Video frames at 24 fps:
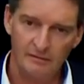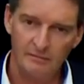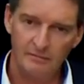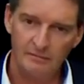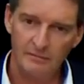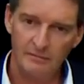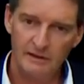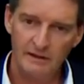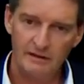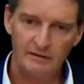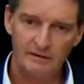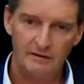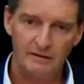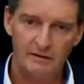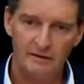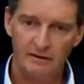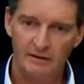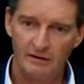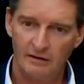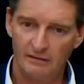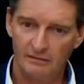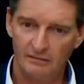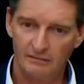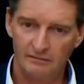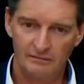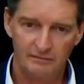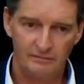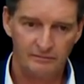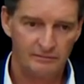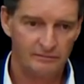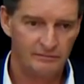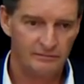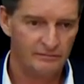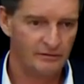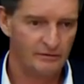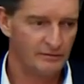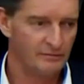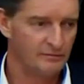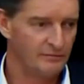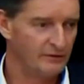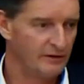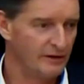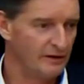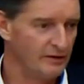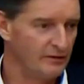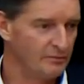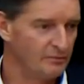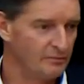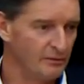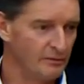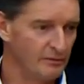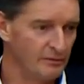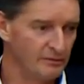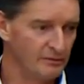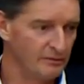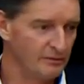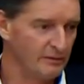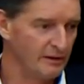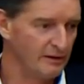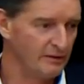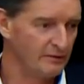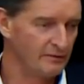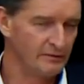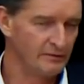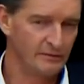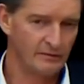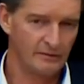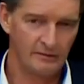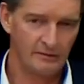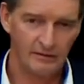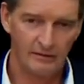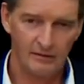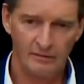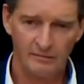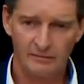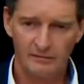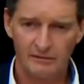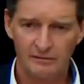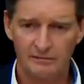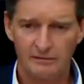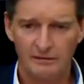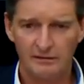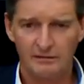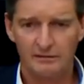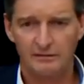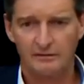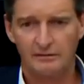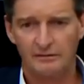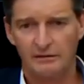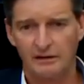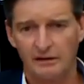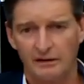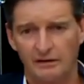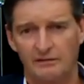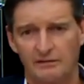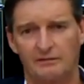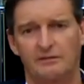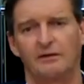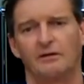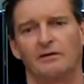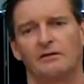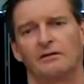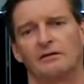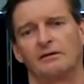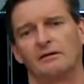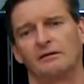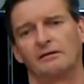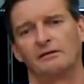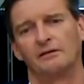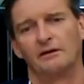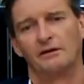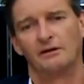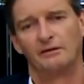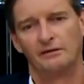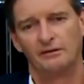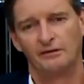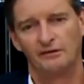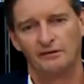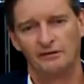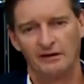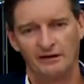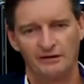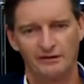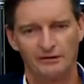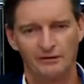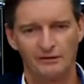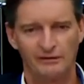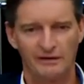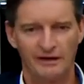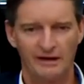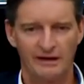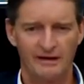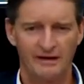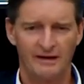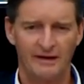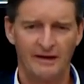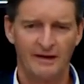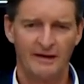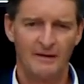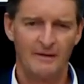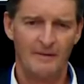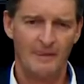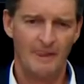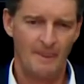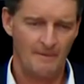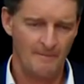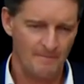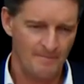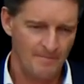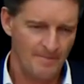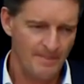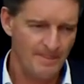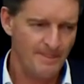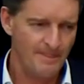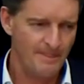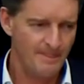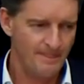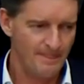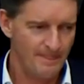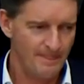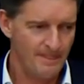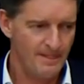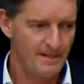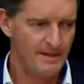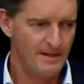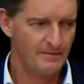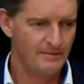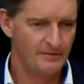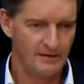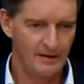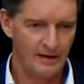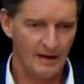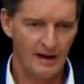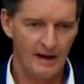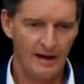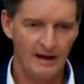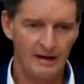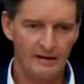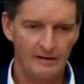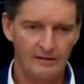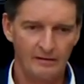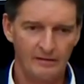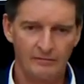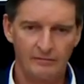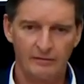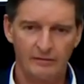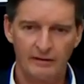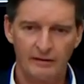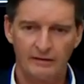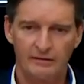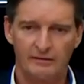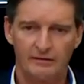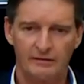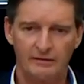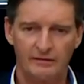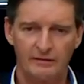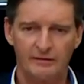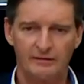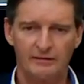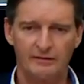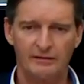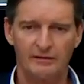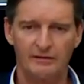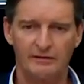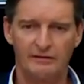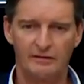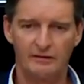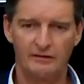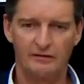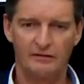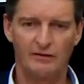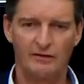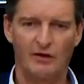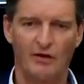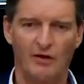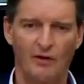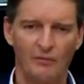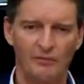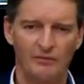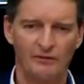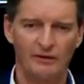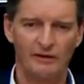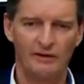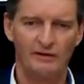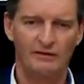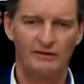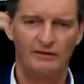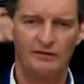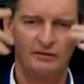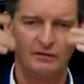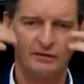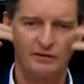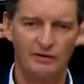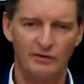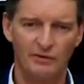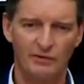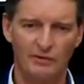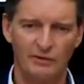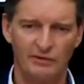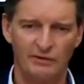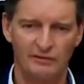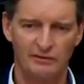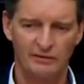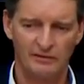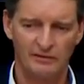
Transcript: media, from Facebook to Instagram and what TikTok and all these things today, it just comes into you.